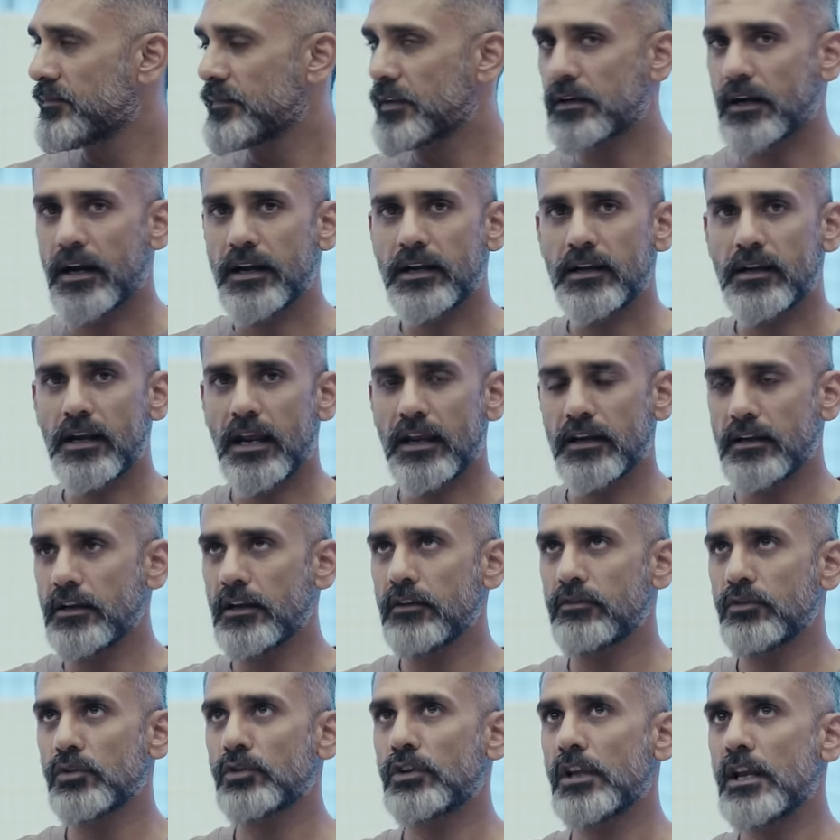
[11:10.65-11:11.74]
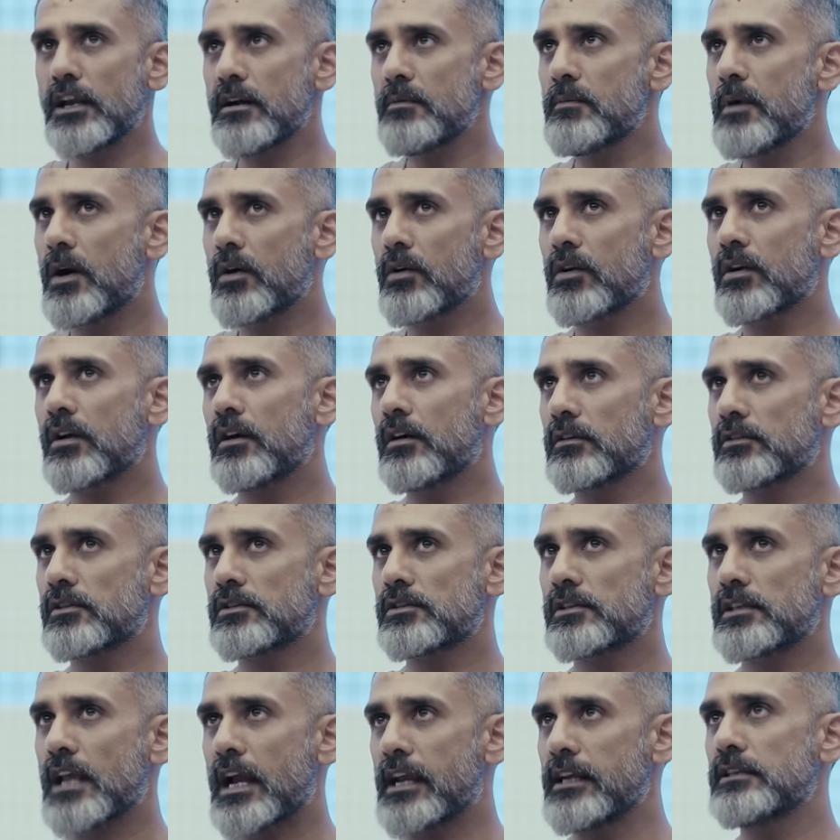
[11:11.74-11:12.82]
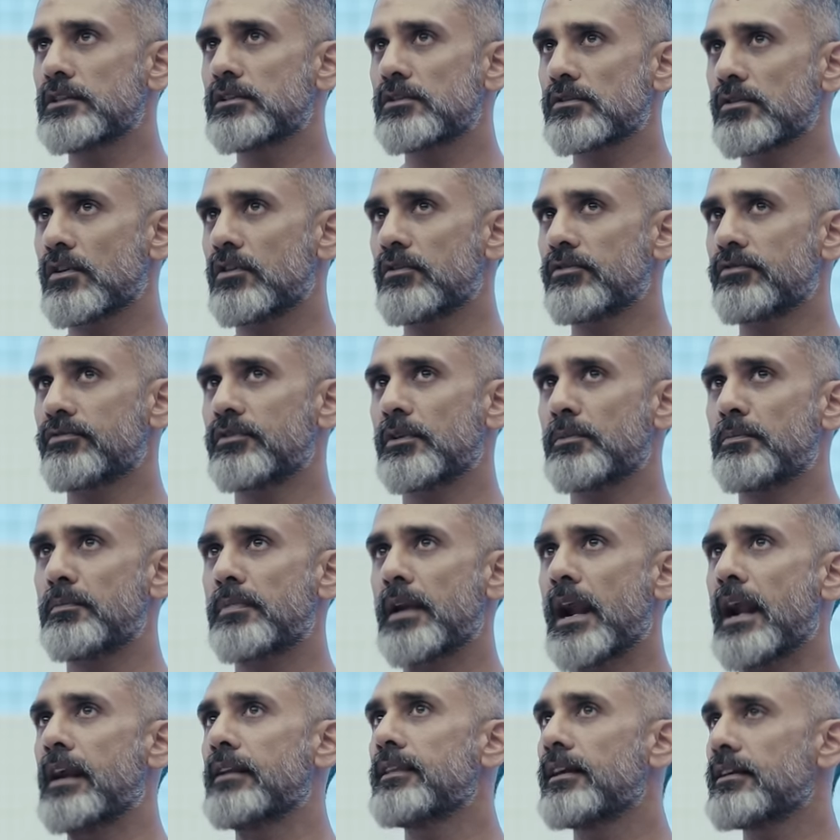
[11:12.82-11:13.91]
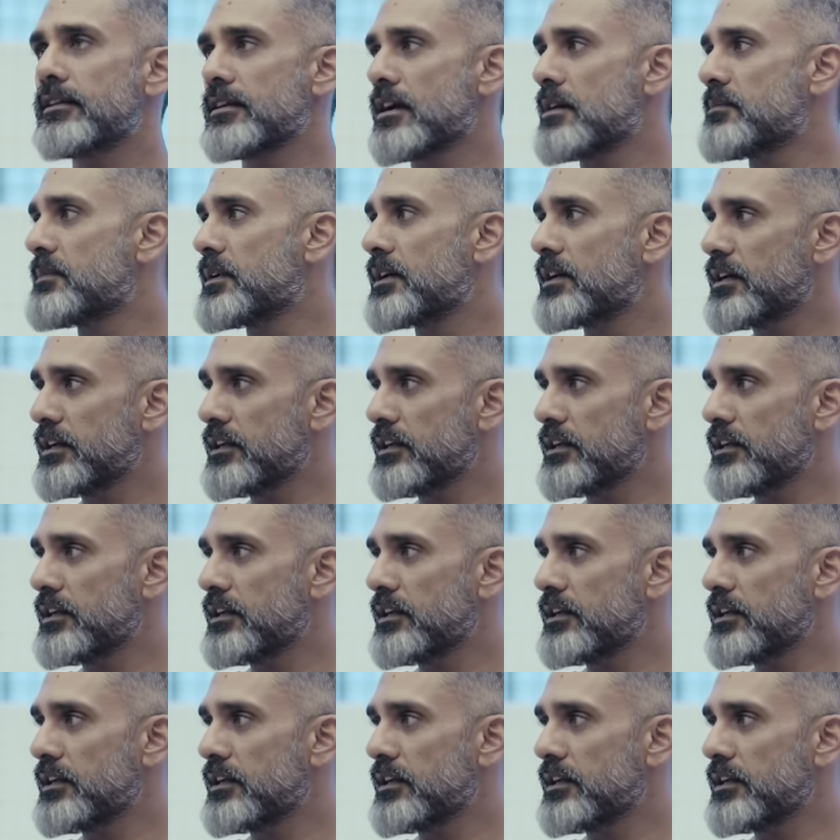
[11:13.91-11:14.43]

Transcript: Right? And if you think about a size of the brand that Yamaha